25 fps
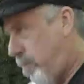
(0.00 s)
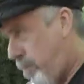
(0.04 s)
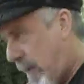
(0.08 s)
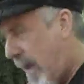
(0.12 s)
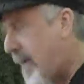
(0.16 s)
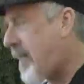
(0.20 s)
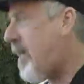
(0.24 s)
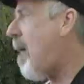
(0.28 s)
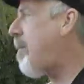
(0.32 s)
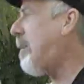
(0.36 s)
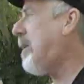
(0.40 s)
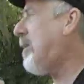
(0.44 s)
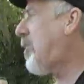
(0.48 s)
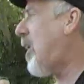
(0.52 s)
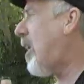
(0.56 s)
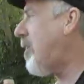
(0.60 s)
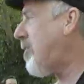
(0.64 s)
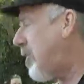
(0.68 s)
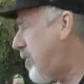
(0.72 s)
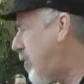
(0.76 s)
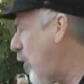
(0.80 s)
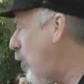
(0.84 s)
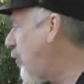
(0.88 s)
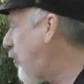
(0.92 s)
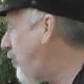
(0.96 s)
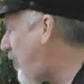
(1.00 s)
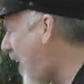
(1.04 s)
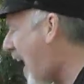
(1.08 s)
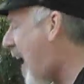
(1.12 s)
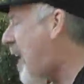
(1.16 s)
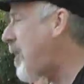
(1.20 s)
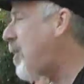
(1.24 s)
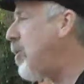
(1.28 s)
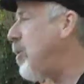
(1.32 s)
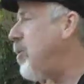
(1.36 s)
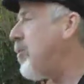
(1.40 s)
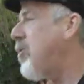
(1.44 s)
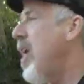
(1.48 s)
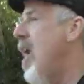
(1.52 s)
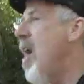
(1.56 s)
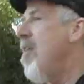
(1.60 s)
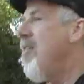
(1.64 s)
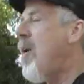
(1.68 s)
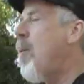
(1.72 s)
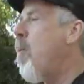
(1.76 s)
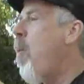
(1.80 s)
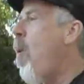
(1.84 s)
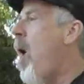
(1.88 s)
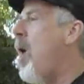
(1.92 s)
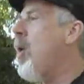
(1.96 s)
economic justice, those values,
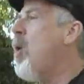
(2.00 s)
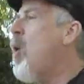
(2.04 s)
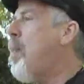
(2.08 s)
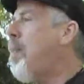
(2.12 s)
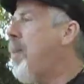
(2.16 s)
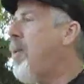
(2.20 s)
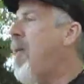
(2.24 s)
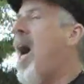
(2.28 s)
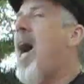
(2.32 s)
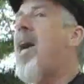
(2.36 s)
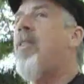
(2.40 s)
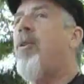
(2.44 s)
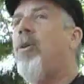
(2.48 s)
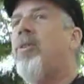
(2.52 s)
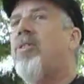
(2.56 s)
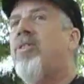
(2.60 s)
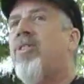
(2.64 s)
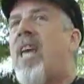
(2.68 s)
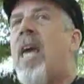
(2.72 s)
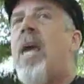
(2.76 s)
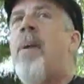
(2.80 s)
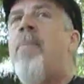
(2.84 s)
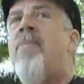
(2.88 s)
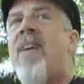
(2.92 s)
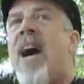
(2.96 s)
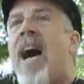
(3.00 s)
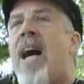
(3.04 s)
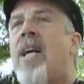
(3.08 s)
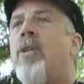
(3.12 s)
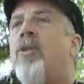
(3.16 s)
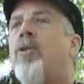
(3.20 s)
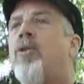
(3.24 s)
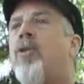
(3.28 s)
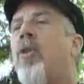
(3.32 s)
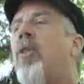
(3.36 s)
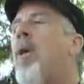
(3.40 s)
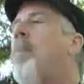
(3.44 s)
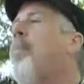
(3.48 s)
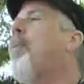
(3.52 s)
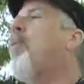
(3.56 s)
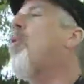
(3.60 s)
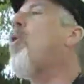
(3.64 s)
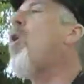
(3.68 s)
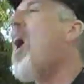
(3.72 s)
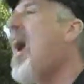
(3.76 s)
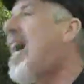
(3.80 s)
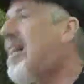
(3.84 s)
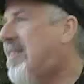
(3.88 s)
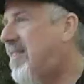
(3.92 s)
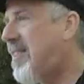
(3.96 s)
they want to apply those same values to the
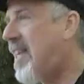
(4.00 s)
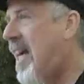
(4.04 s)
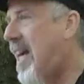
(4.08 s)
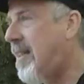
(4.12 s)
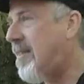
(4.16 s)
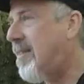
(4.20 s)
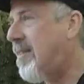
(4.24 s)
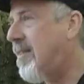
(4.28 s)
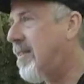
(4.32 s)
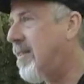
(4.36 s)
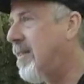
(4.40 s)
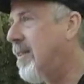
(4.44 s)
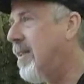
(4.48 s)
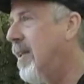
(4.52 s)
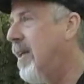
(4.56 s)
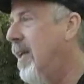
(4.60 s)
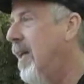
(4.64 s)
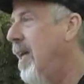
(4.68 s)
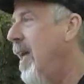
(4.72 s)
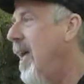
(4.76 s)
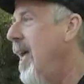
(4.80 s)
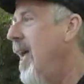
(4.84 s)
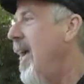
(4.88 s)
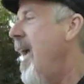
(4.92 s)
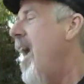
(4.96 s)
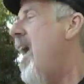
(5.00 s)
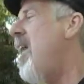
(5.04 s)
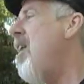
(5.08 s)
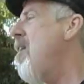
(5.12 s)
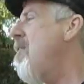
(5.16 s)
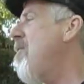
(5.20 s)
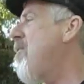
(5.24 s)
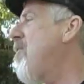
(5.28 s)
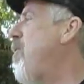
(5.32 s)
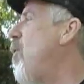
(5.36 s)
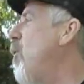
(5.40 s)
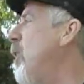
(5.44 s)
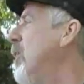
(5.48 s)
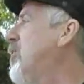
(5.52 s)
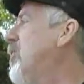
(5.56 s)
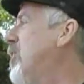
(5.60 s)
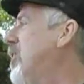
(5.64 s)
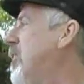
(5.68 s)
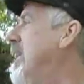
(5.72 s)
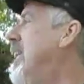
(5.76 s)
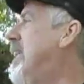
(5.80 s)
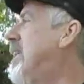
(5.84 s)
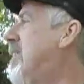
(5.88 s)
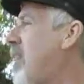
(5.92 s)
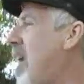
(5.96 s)
process. And
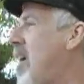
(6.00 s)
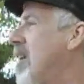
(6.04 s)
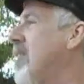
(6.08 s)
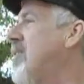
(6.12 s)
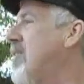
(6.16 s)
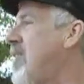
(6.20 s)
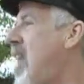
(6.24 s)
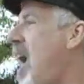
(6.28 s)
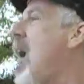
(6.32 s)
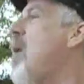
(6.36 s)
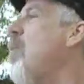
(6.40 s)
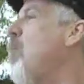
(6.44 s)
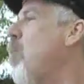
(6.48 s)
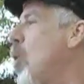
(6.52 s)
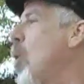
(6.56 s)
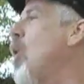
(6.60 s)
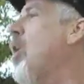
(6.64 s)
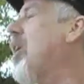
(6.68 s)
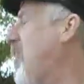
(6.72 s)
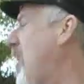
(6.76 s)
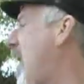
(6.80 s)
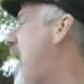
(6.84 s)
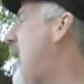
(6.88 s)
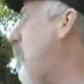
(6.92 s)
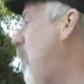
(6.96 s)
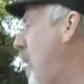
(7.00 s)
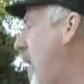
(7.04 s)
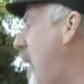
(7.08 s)
unfortunately, it does not work that